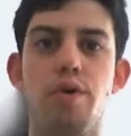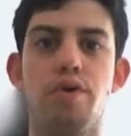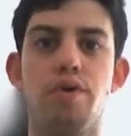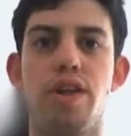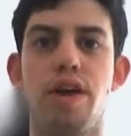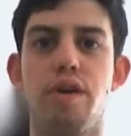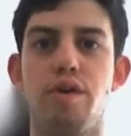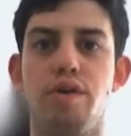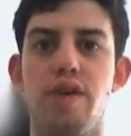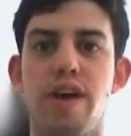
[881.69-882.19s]
or
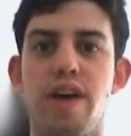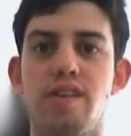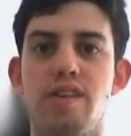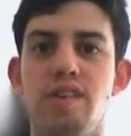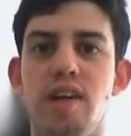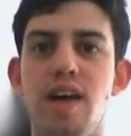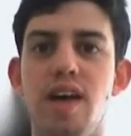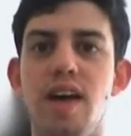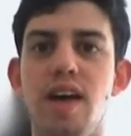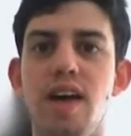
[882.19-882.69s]
Deus
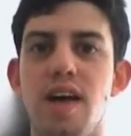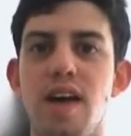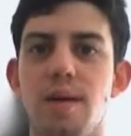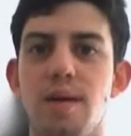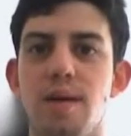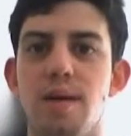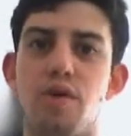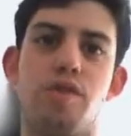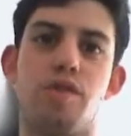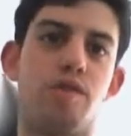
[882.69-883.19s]
Ex,
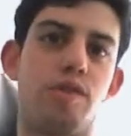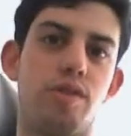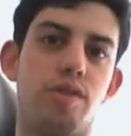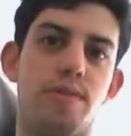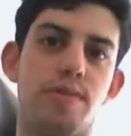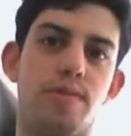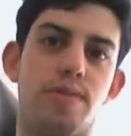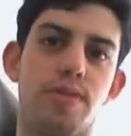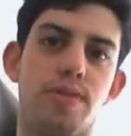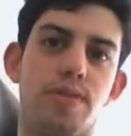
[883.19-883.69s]
because
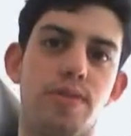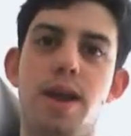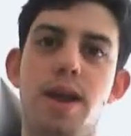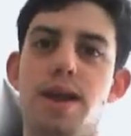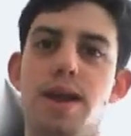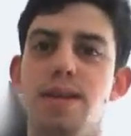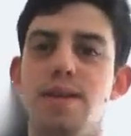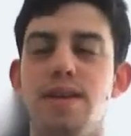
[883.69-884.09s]
I